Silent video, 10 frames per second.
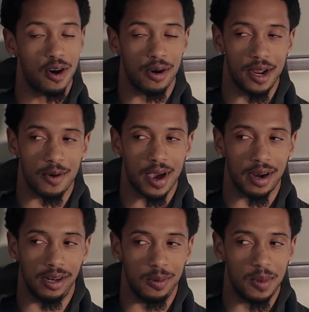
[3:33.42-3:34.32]
Hardy around
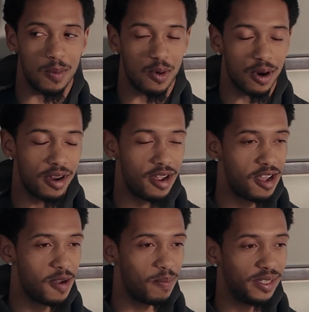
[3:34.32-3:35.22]
a little bit more.
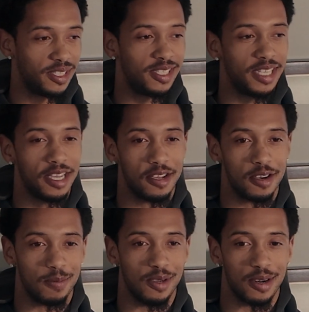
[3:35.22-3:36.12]
But just seeing
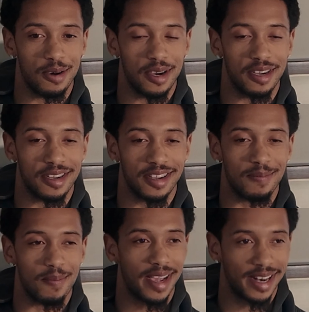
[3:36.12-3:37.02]
him,
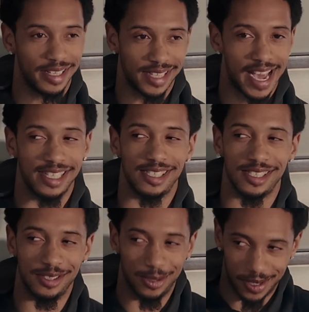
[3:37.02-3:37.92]
making his catches
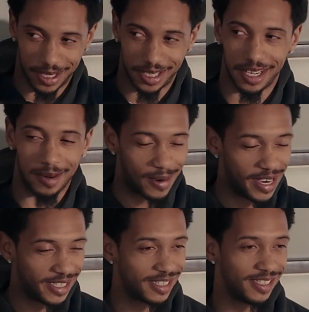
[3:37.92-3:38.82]
and doing his
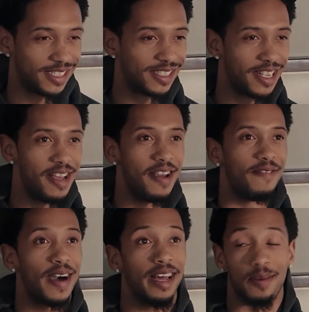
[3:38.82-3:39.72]
celebration, just
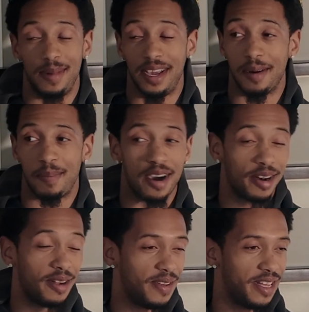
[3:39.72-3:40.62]
finally be a part
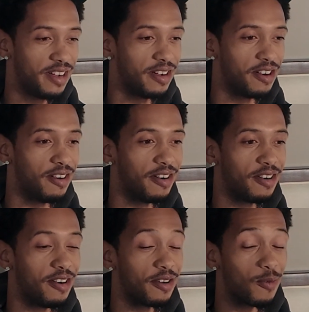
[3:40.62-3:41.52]
of it
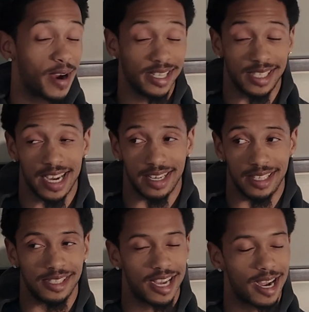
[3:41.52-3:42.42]
on the right side
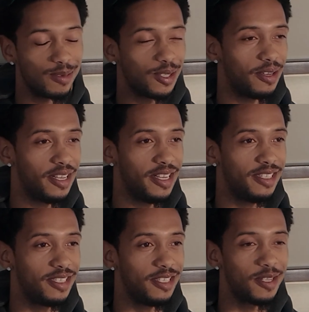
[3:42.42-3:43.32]
this time. So
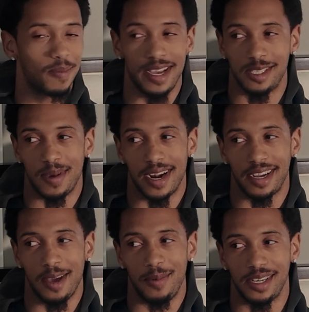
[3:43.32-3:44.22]
it's amazing, man. I
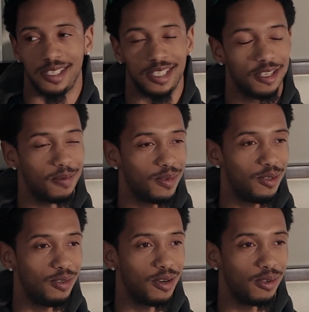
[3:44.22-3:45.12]
can't wait to see
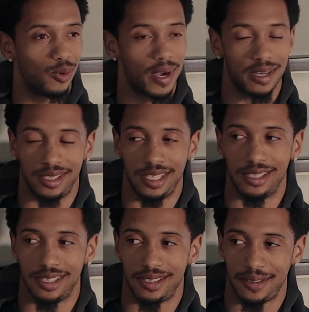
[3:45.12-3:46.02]
him, throughout the season.